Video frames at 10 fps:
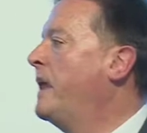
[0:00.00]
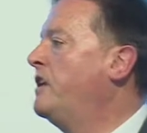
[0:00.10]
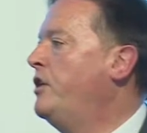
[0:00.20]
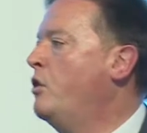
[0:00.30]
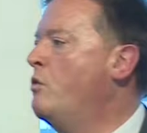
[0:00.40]

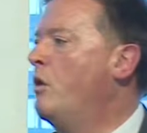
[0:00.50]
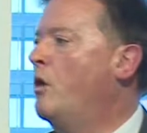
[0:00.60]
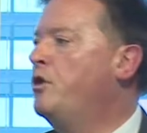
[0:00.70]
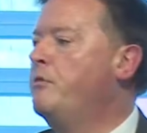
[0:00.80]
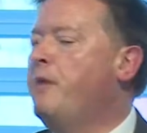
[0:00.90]
you
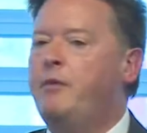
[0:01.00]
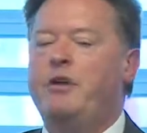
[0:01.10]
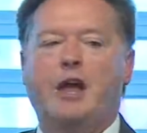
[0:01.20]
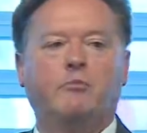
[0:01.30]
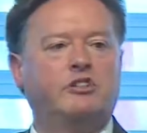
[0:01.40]
may be
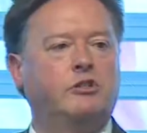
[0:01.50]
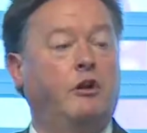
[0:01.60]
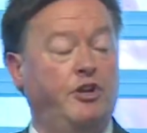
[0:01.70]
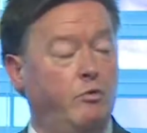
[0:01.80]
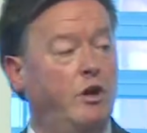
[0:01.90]
able to, or
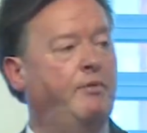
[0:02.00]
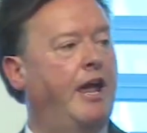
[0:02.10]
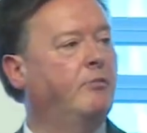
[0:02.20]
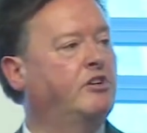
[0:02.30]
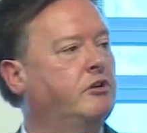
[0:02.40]
you will be
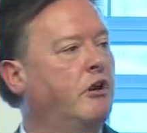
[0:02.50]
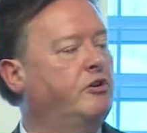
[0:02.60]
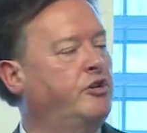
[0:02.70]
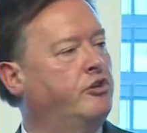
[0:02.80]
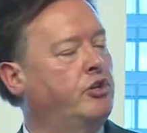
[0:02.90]
able to go
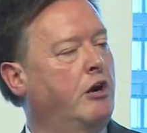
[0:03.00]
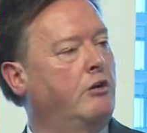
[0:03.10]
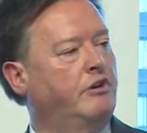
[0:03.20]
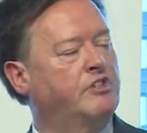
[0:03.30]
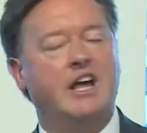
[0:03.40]
to your
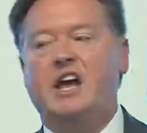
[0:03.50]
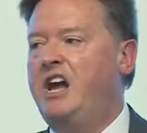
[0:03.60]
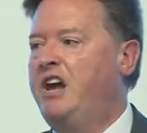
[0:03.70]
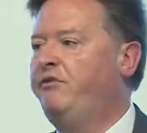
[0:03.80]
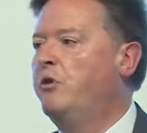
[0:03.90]
shareholders.
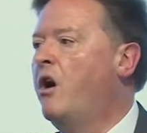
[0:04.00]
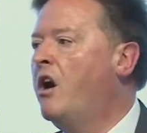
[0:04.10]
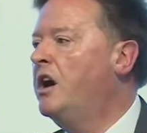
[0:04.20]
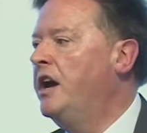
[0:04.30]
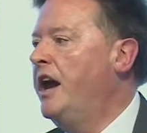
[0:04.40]
If you
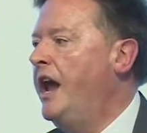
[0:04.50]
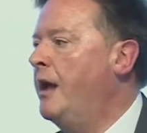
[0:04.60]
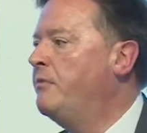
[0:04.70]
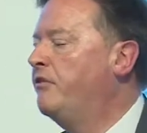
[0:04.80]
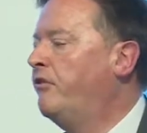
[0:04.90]
are
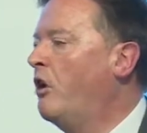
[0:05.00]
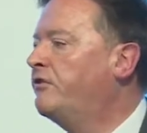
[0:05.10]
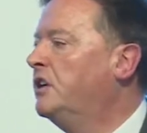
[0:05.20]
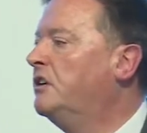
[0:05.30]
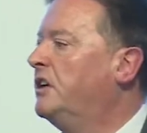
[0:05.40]
involved
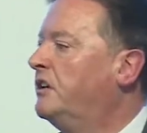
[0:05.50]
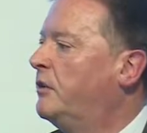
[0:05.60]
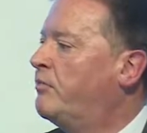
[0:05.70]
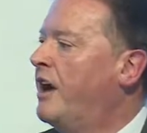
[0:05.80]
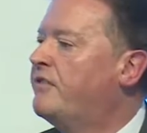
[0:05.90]
in the
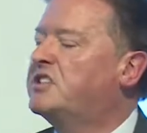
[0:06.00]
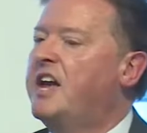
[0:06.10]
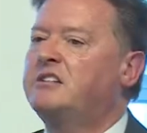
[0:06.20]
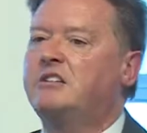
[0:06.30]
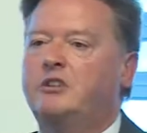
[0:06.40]
private
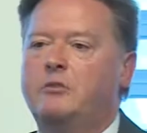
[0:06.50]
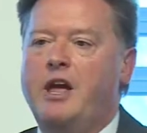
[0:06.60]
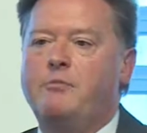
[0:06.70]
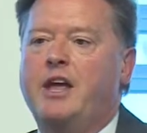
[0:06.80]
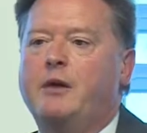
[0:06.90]
sector, you
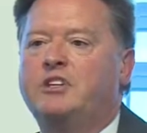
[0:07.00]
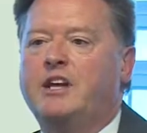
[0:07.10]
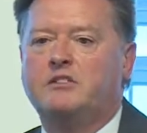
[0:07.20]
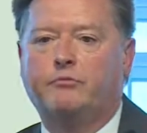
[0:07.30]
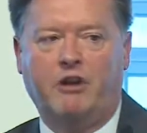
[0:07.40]
may be able to
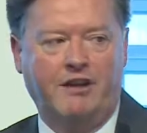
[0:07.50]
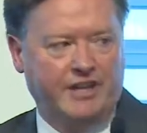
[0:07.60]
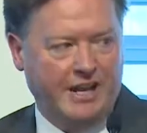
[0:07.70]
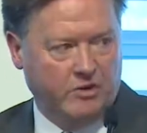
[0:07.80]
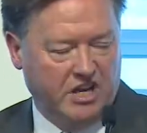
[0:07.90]
get some private
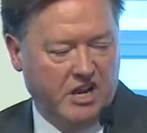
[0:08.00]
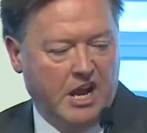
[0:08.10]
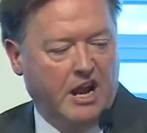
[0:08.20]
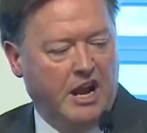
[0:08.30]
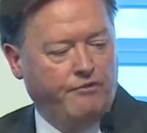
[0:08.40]
equity.
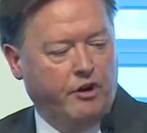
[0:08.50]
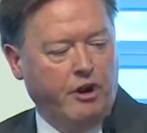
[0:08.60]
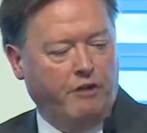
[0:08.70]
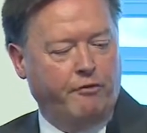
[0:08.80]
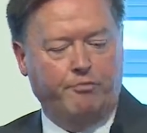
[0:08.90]
If you're a
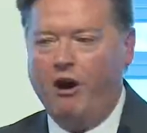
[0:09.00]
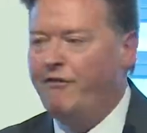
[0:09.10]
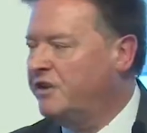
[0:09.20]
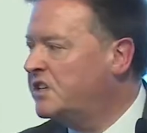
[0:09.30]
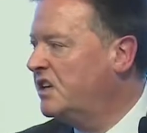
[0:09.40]

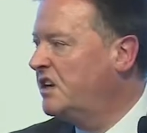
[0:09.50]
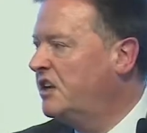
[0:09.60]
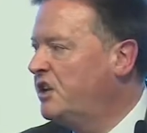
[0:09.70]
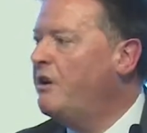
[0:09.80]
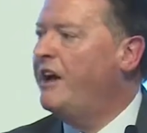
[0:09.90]
not-for-profit,
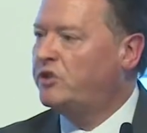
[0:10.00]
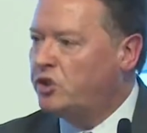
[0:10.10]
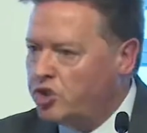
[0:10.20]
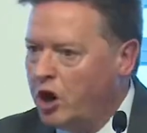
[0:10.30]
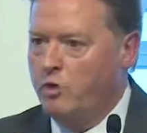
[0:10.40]
you have to
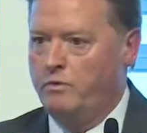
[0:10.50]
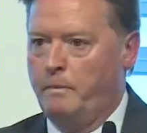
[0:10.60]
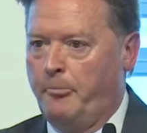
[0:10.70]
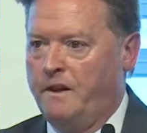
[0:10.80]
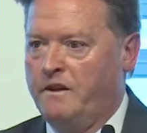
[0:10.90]
show,
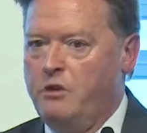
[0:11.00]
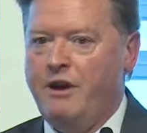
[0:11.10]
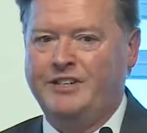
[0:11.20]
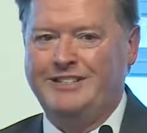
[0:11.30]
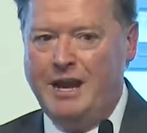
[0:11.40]
you
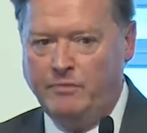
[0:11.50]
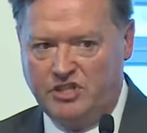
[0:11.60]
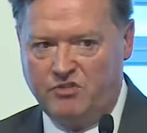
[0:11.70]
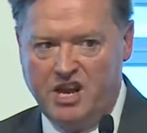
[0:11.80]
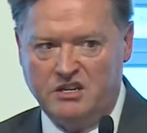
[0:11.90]
have to
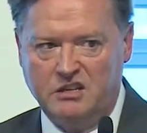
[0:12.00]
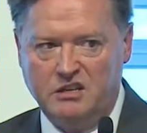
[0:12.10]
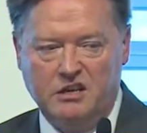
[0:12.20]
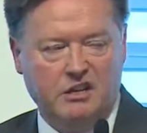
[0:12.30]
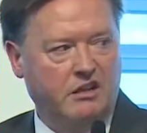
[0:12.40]
demonstrate
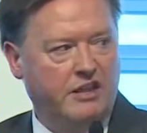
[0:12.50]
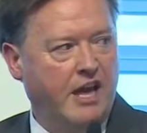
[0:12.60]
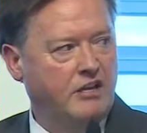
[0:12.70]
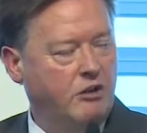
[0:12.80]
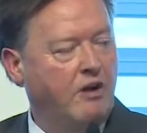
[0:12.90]

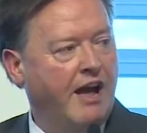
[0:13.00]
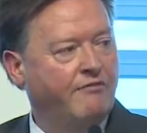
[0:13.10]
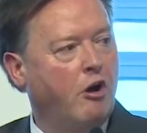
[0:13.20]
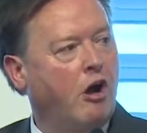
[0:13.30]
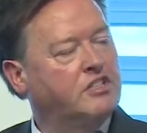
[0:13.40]
that you have
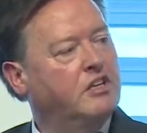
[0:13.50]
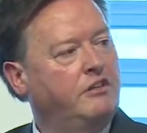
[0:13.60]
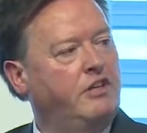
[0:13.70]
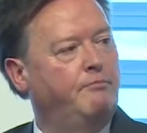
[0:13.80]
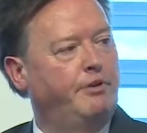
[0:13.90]
got
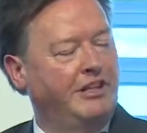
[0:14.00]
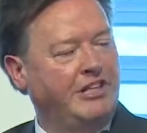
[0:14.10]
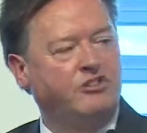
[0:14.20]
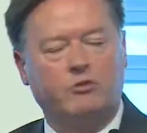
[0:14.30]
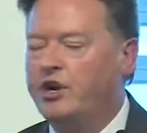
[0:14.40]
the
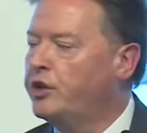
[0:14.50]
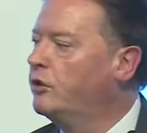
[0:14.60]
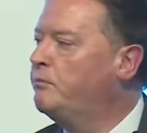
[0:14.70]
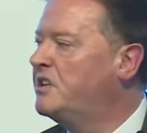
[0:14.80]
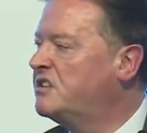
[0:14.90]
ability to run a
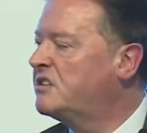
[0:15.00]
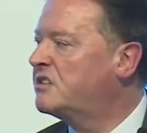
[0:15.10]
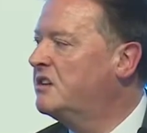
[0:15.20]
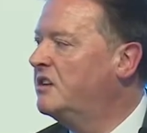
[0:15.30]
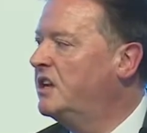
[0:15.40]
good business,
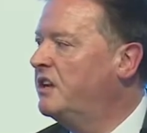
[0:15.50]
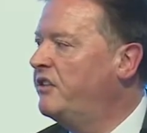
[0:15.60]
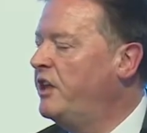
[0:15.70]
that